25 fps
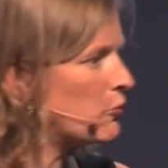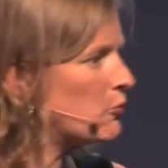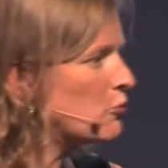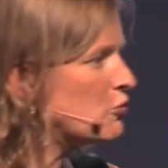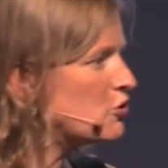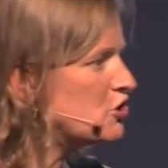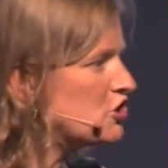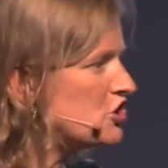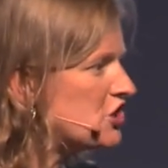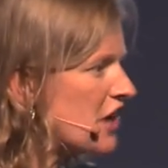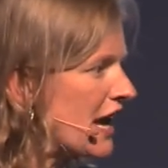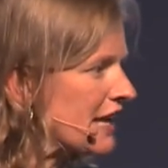
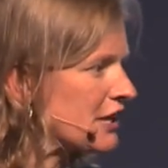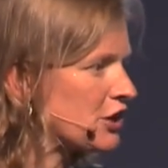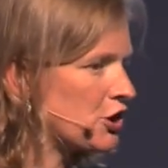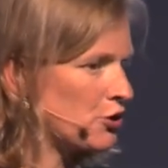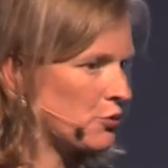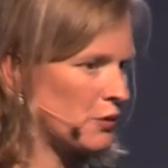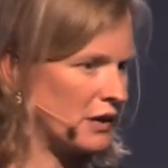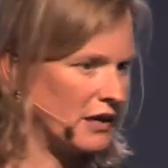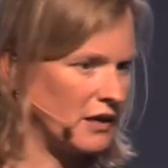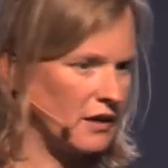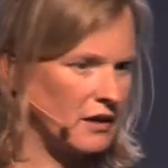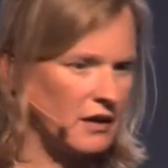
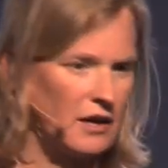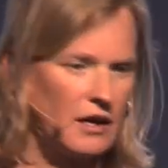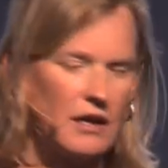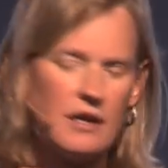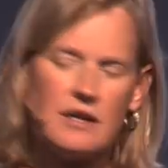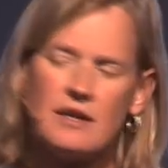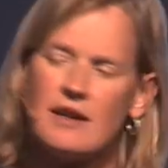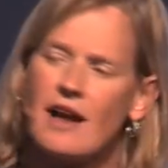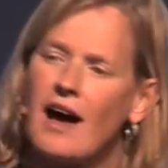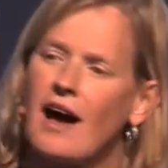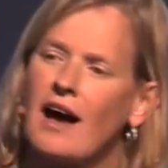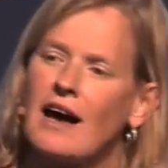genuine,
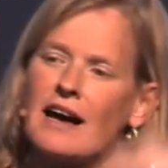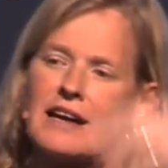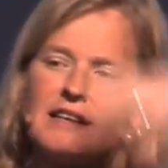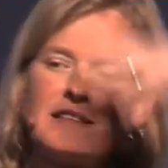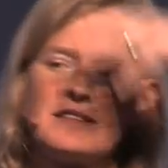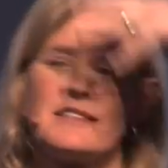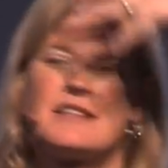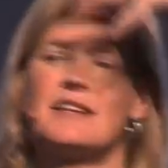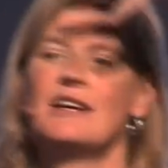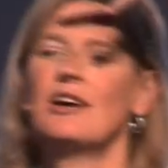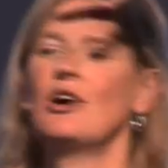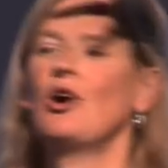
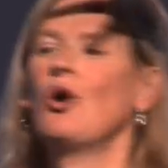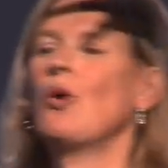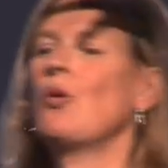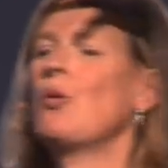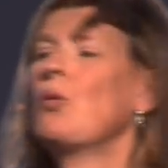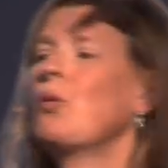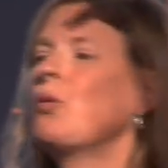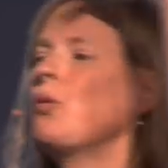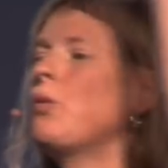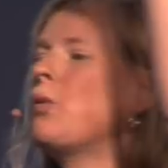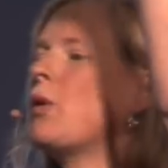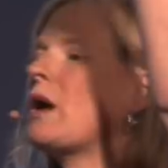not
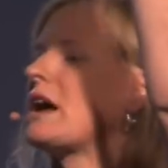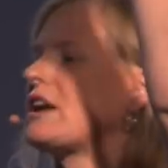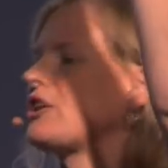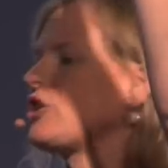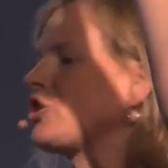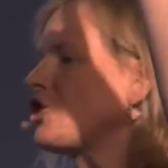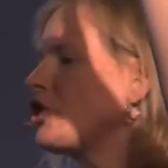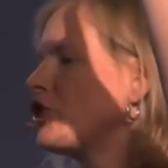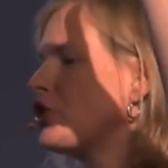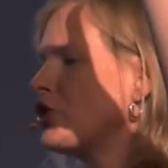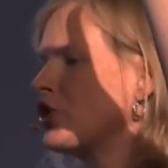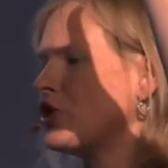
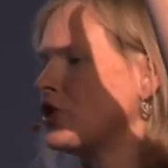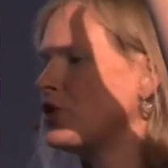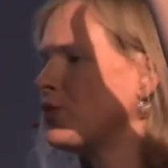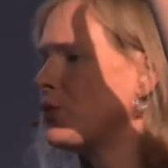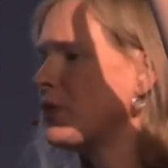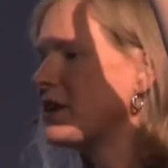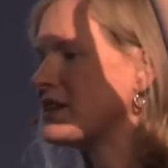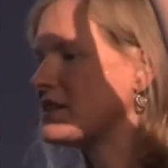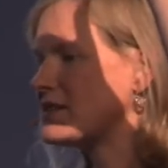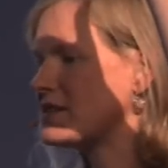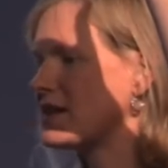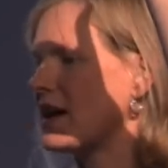what could
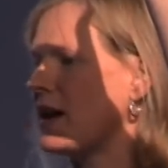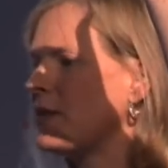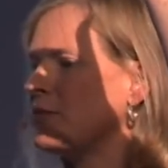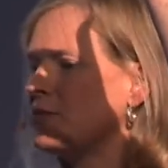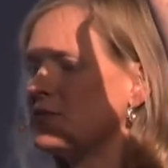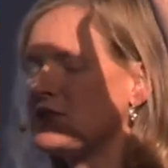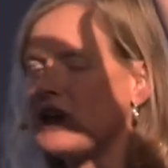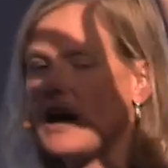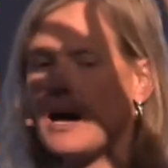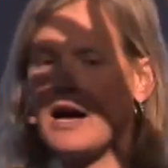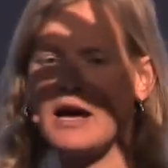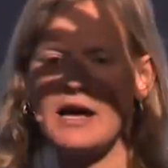we
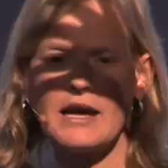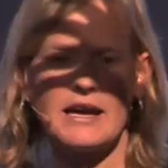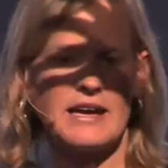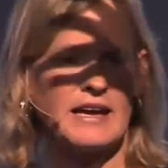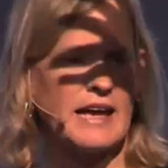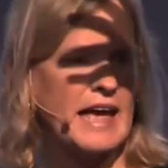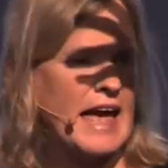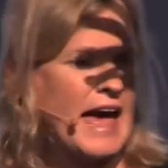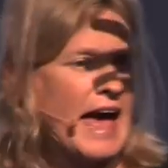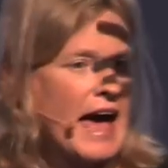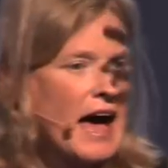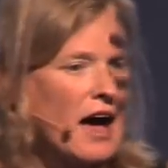sometime
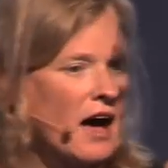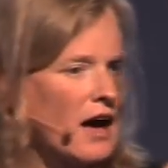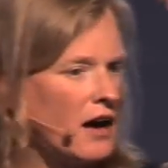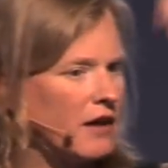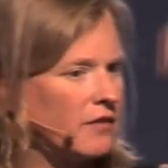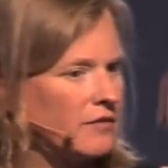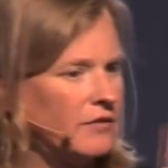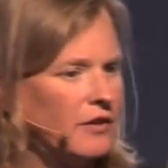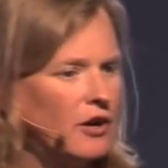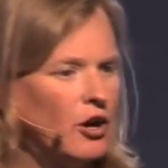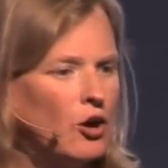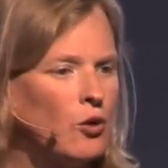
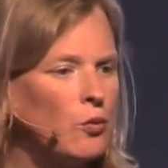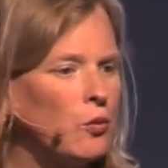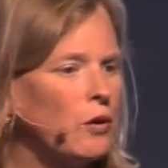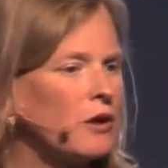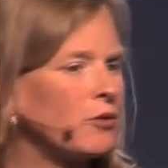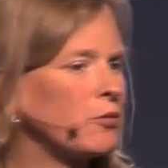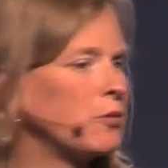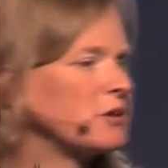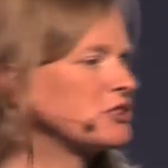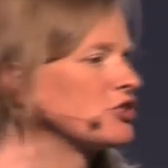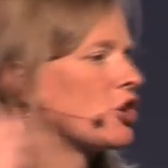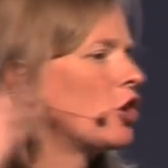have
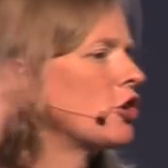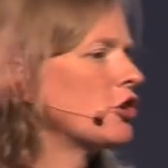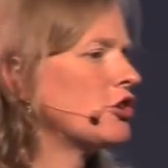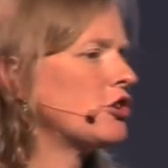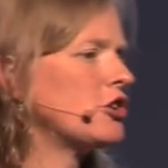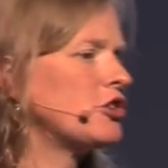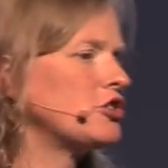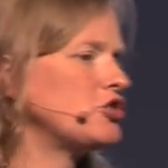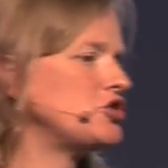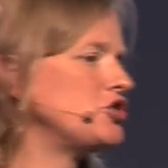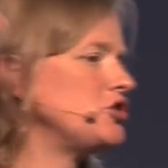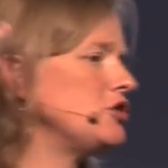with what's
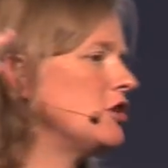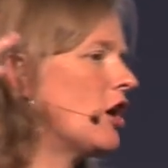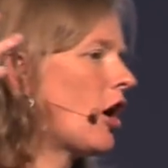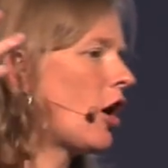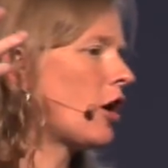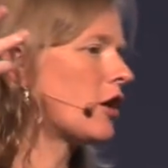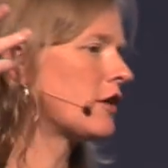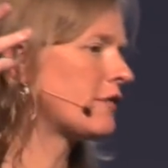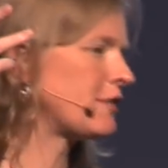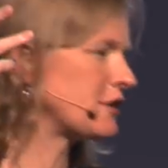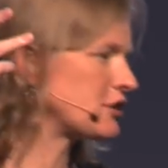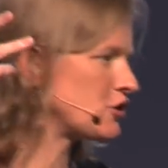called
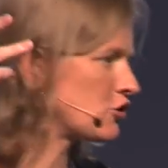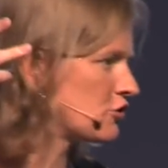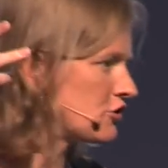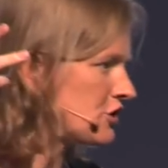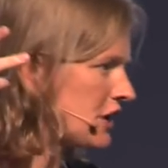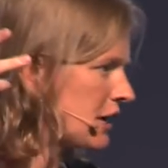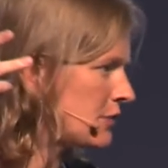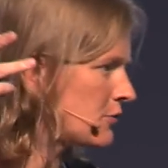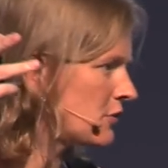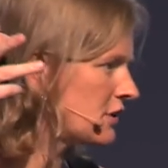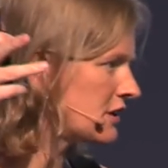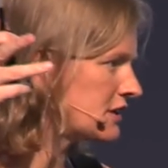artificial
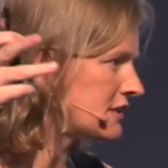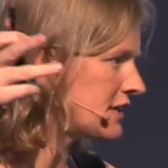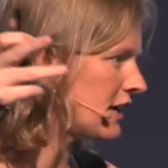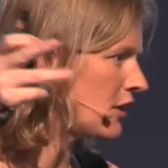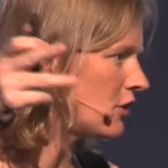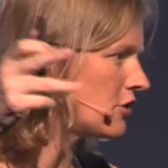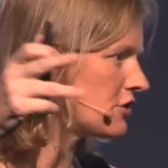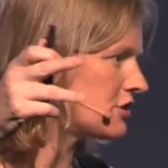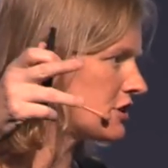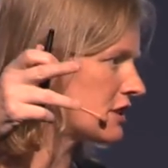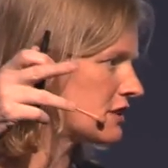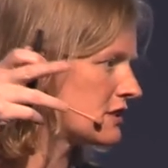general
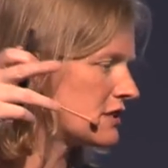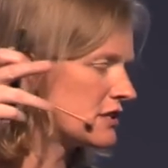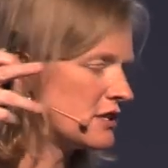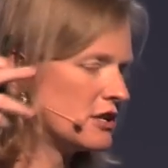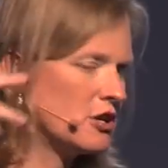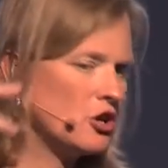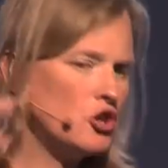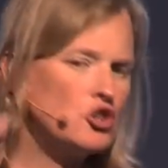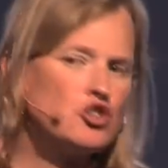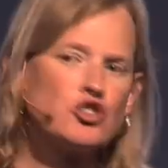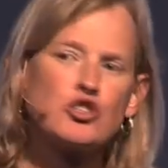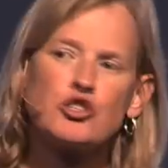intelligence,
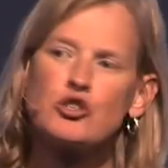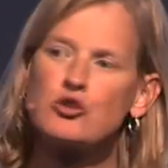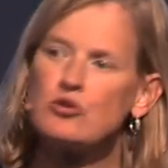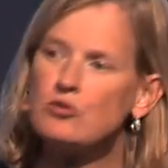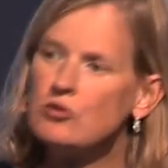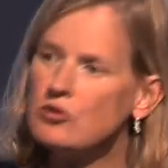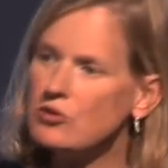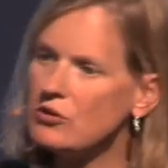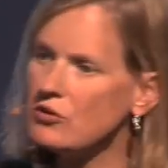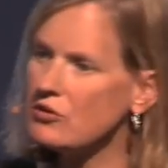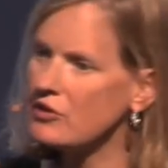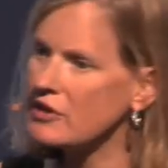
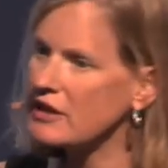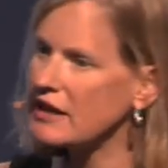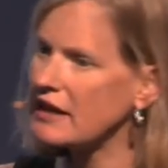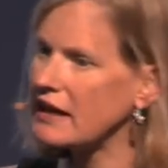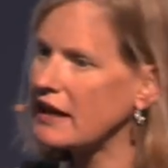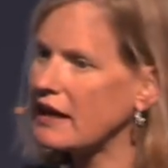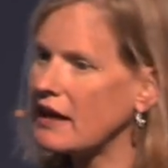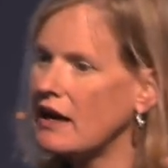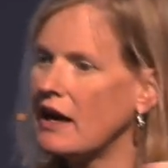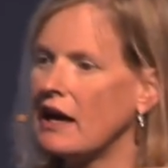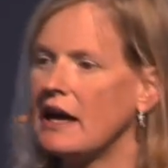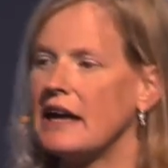
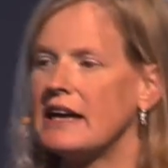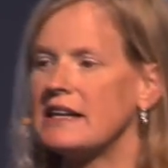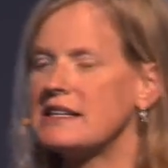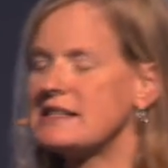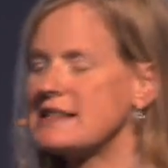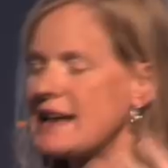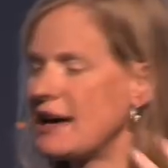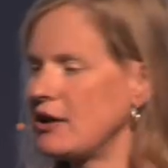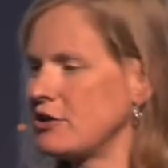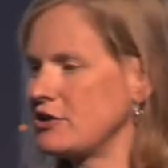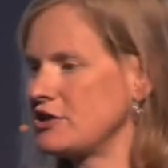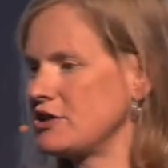truly
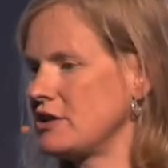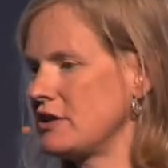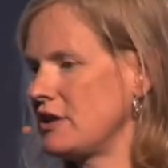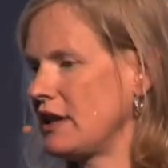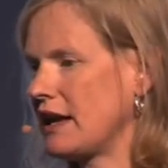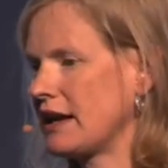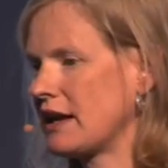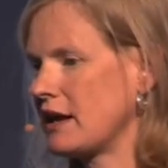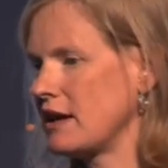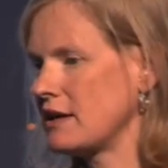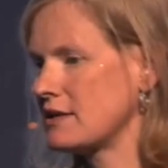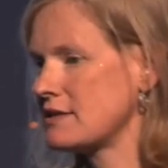intelligent
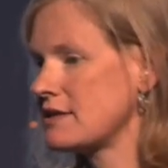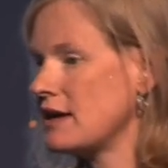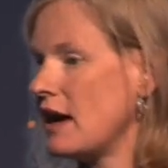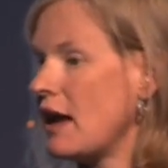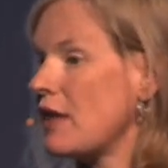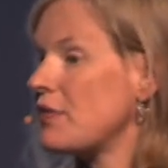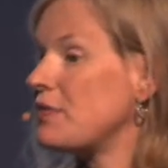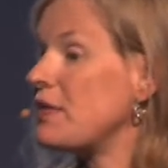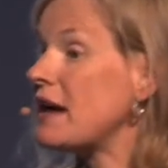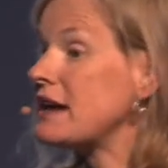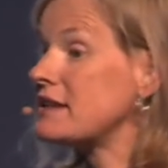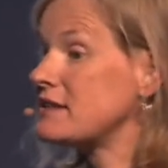like us,
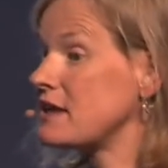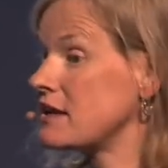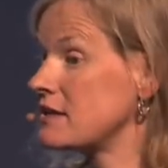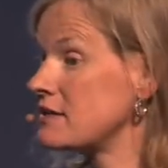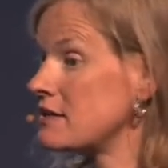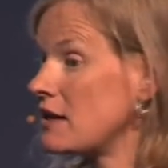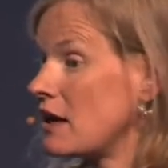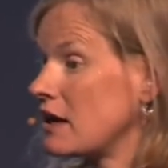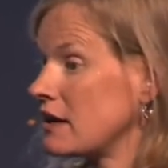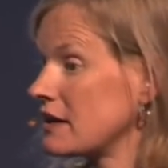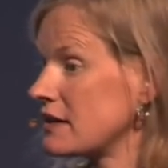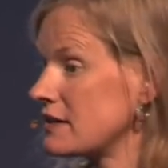that does
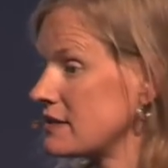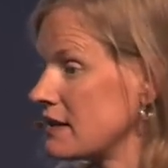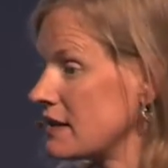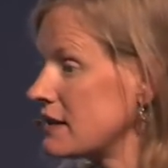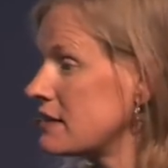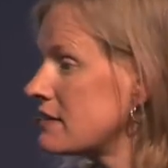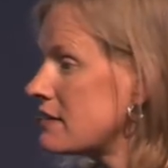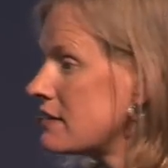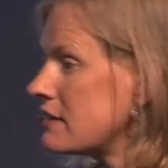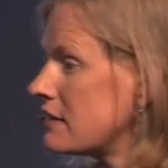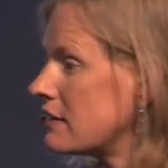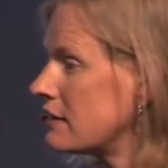not
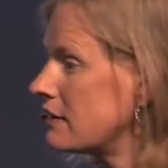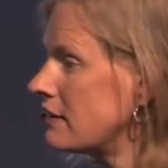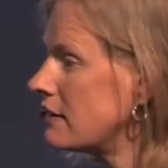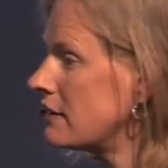exist.